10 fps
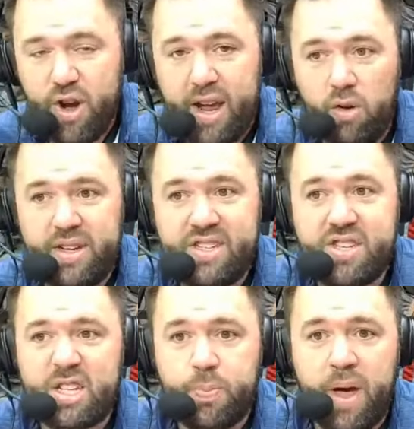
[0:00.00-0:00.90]
right, only
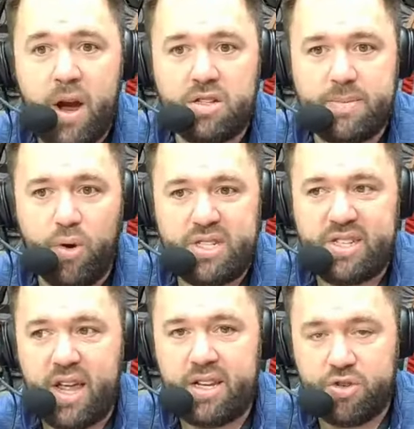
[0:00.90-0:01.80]
six players in Boise
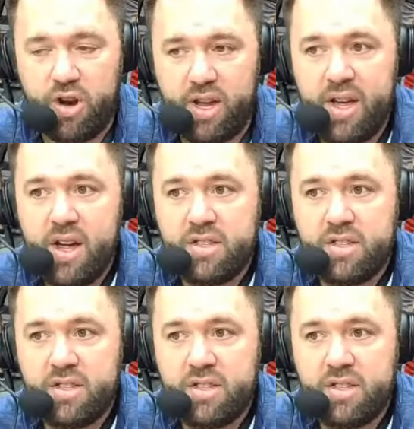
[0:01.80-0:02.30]
State history